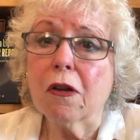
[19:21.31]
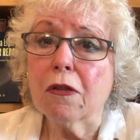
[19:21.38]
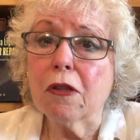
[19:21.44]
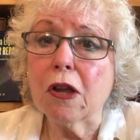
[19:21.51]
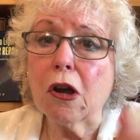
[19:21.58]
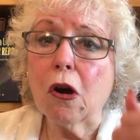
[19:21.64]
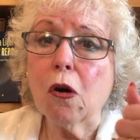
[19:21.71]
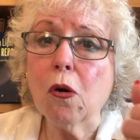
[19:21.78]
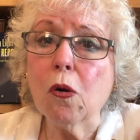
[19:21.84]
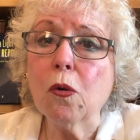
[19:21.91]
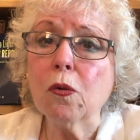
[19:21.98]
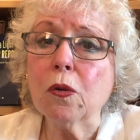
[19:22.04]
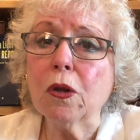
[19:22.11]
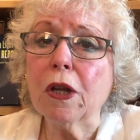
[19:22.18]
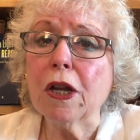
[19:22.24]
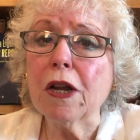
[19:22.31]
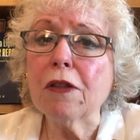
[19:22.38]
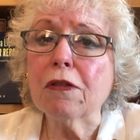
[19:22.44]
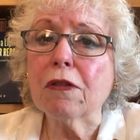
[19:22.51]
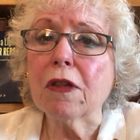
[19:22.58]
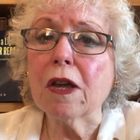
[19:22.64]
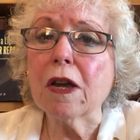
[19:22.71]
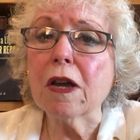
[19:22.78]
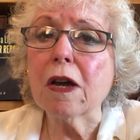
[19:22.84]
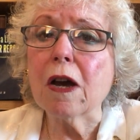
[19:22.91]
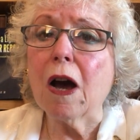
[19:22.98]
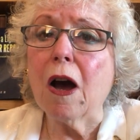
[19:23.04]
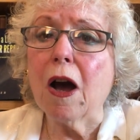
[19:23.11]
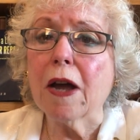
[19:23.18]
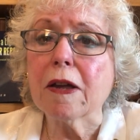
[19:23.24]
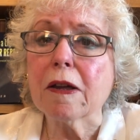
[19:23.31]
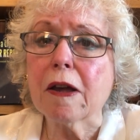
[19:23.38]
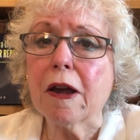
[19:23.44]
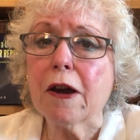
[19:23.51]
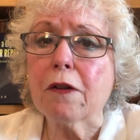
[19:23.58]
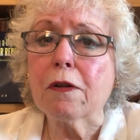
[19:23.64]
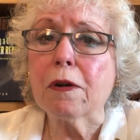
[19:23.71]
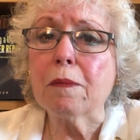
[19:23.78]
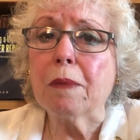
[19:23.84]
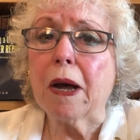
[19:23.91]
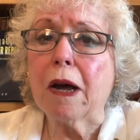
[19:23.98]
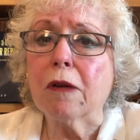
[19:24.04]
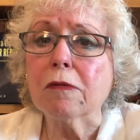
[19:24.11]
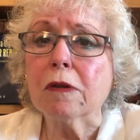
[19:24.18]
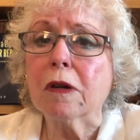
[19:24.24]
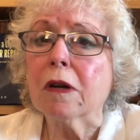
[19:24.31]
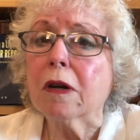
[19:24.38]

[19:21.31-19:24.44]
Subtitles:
the only thing I care about